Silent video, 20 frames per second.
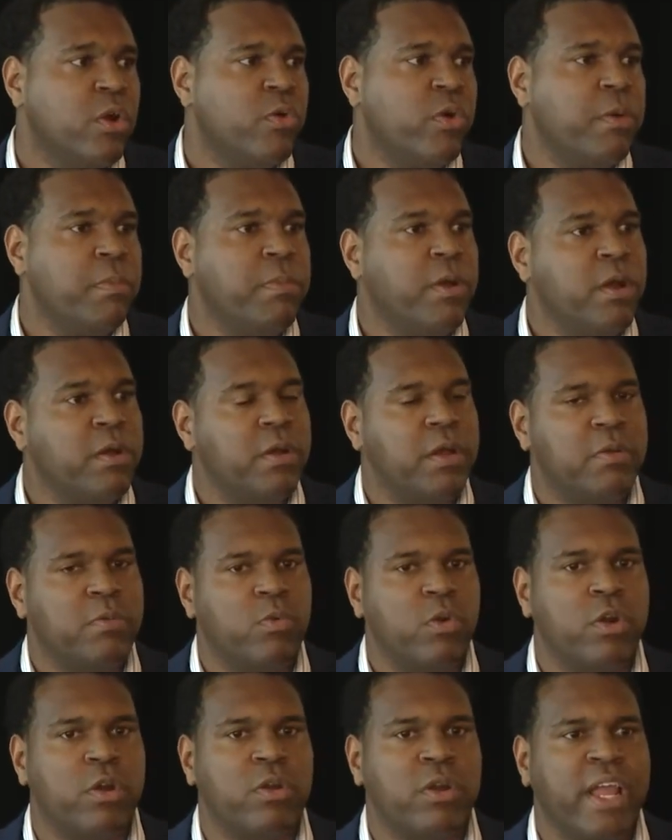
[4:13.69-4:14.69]

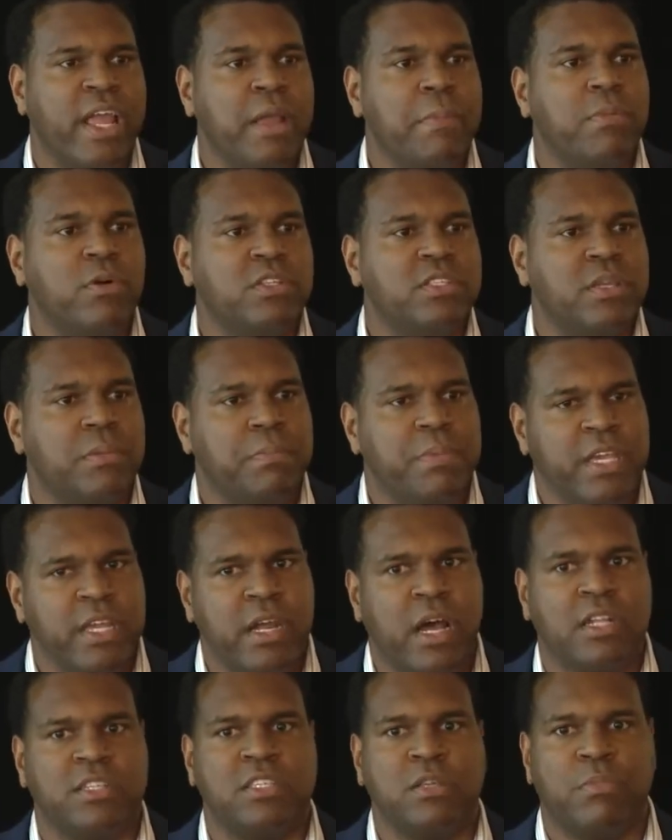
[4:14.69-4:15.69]
We're able to beat
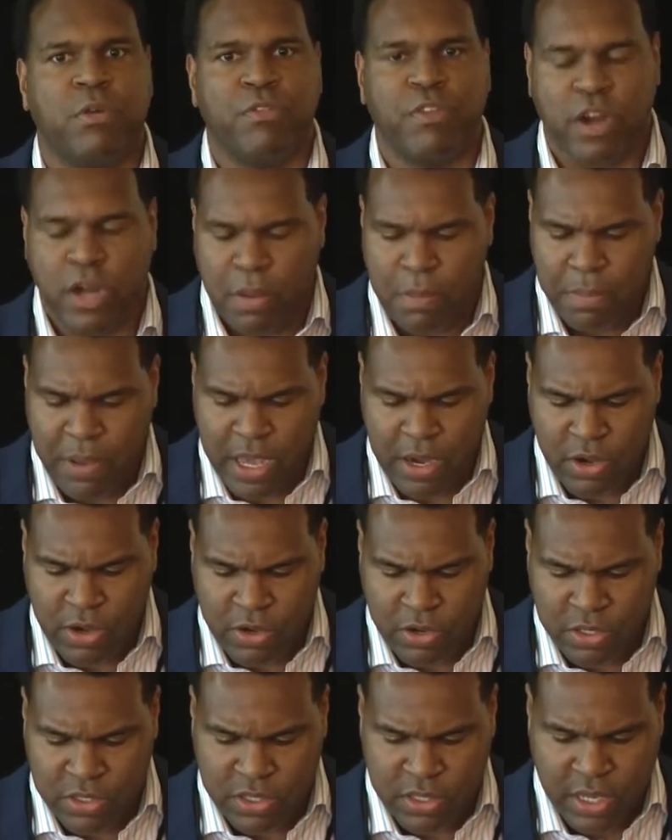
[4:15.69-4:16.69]
out some of our
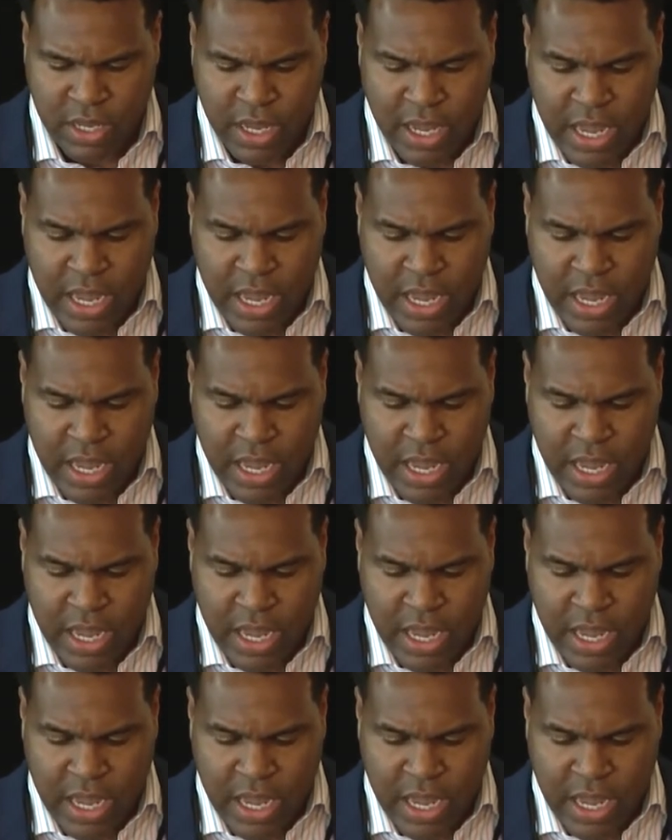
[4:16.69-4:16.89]
competitors.